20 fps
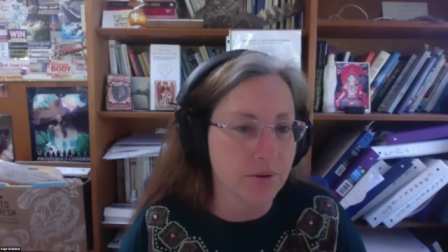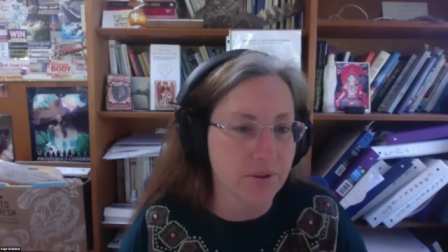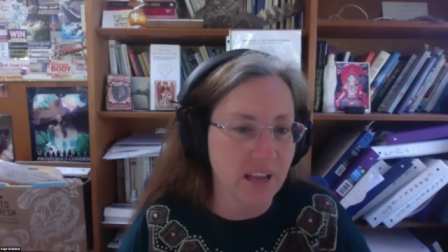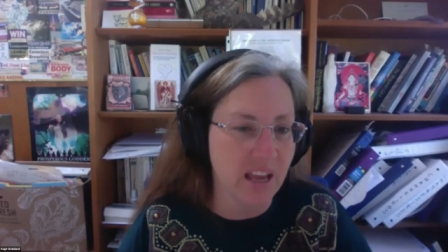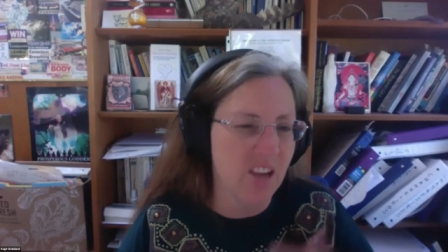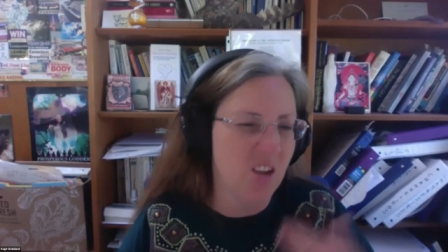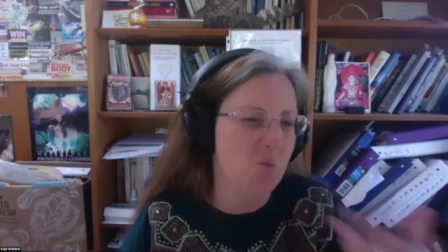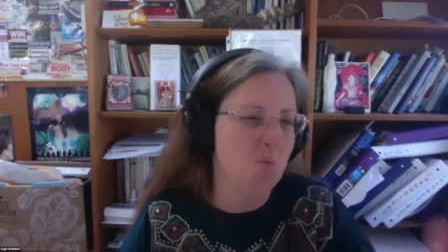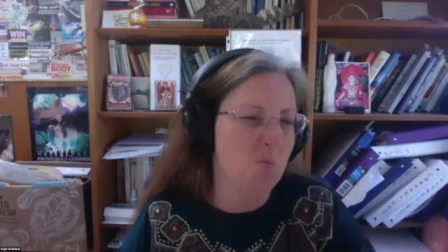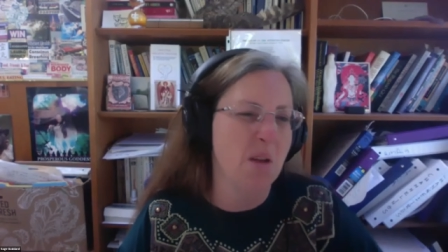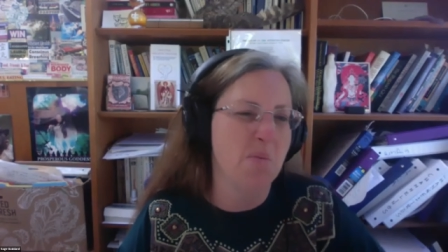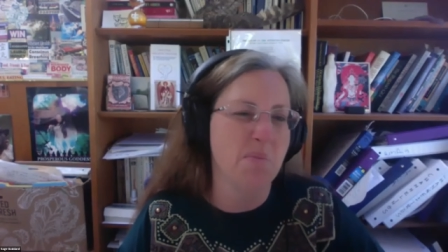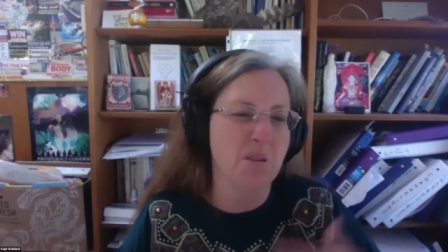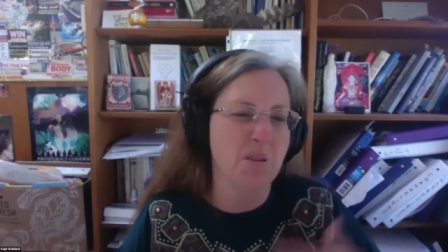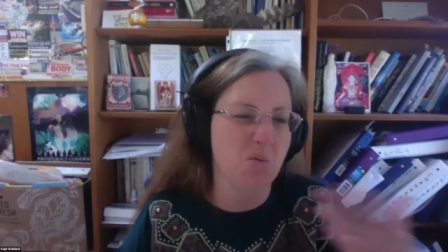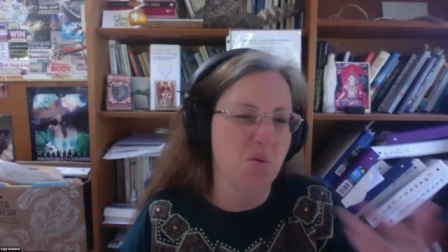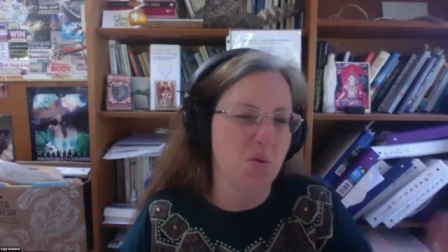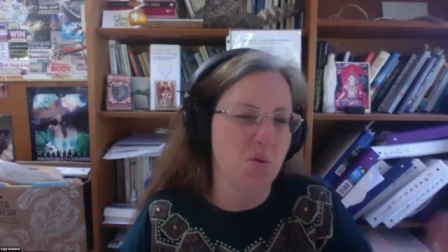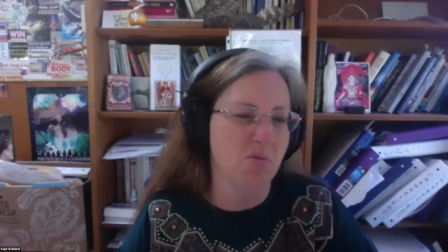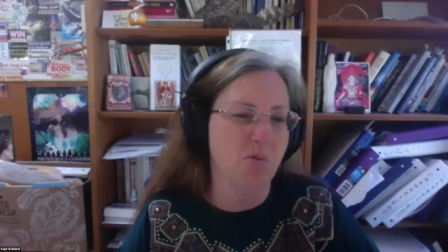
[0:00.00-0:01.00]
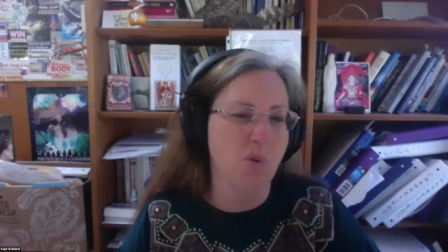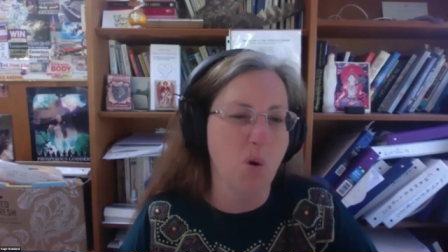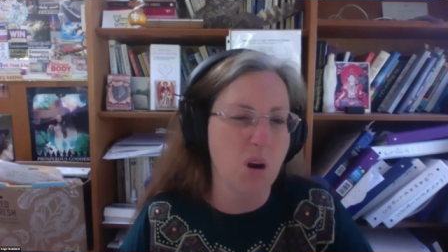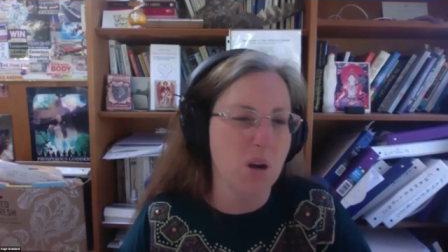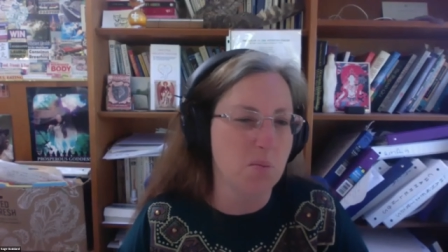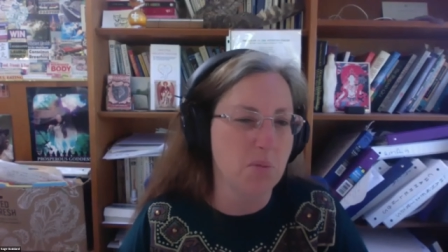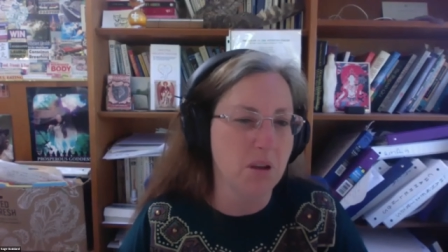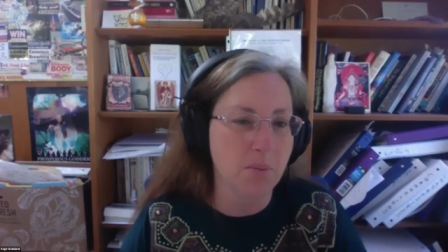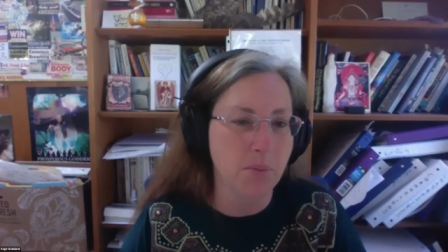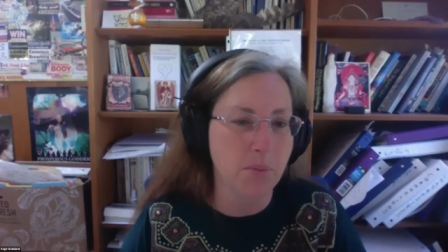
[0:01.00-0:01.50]
that you might be
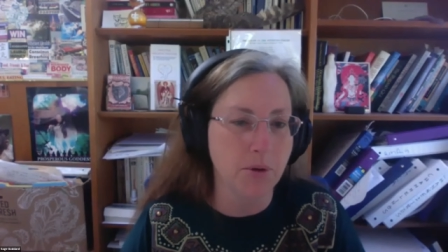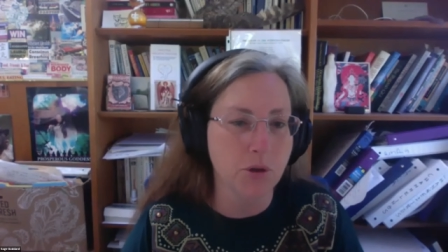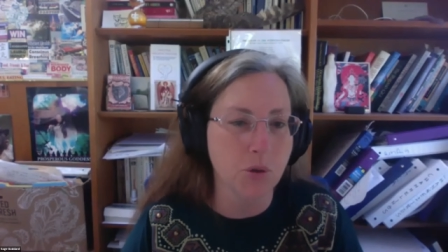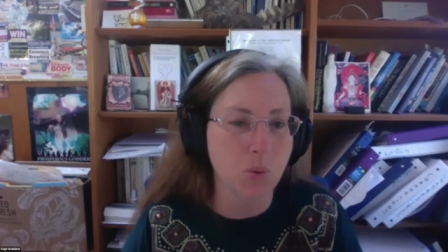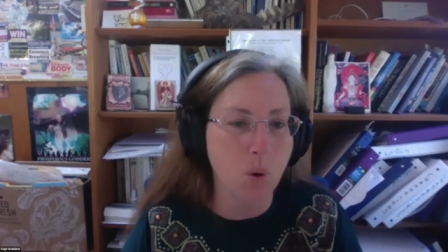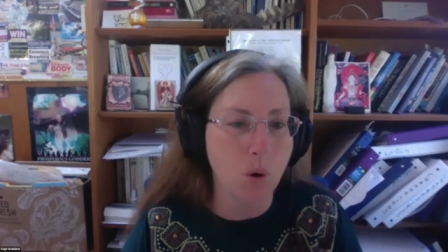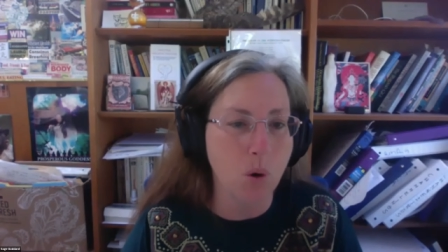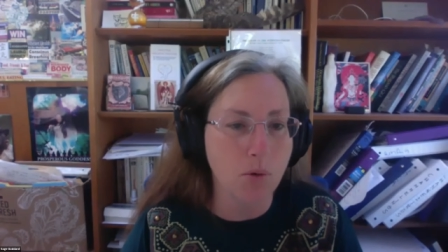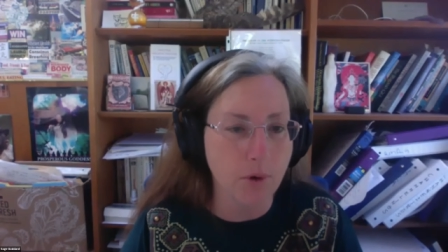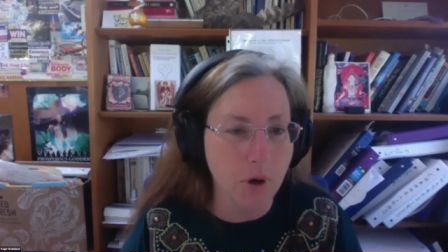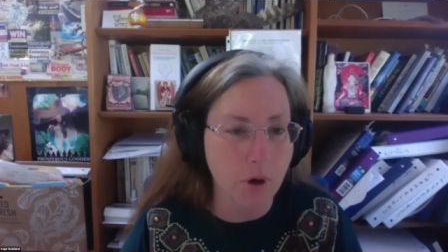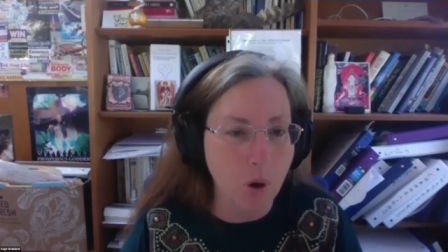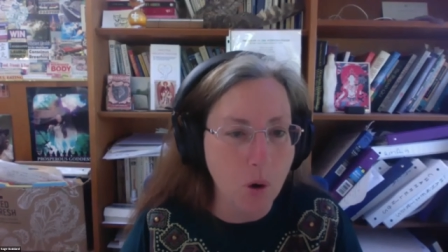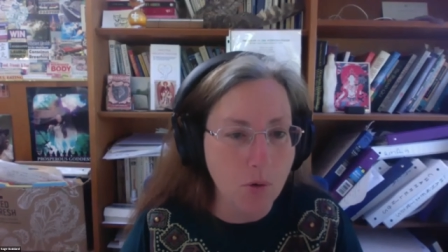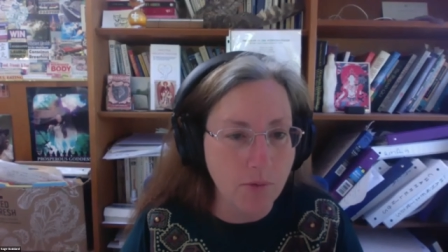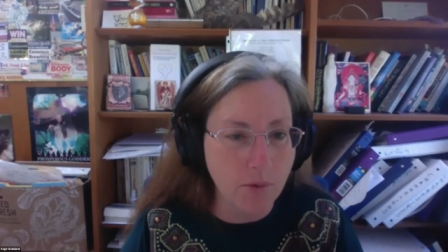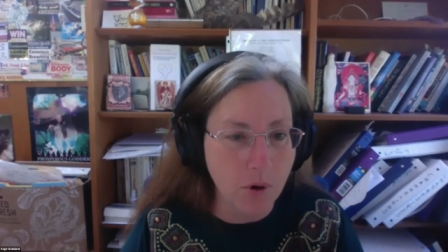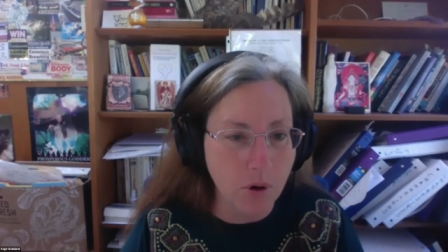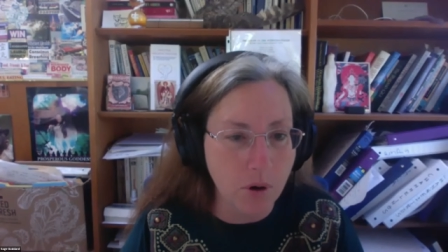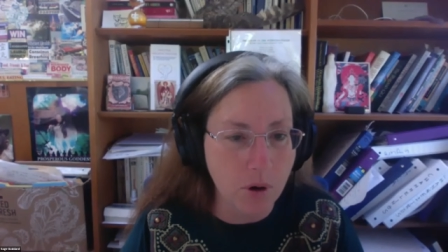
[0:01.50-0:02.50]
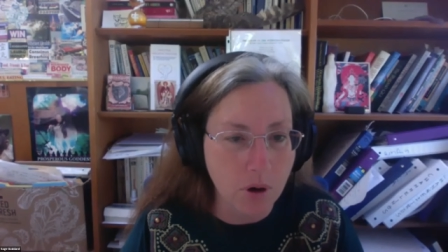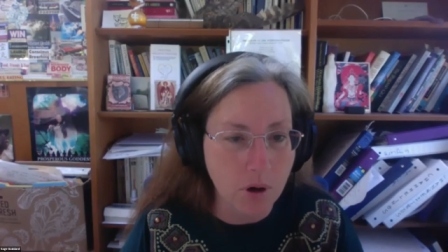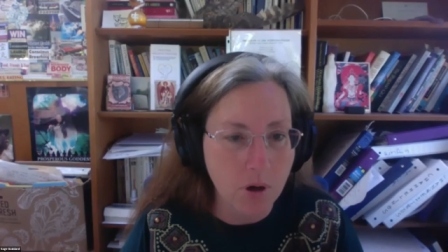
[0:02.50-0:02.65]
referring people to over and over,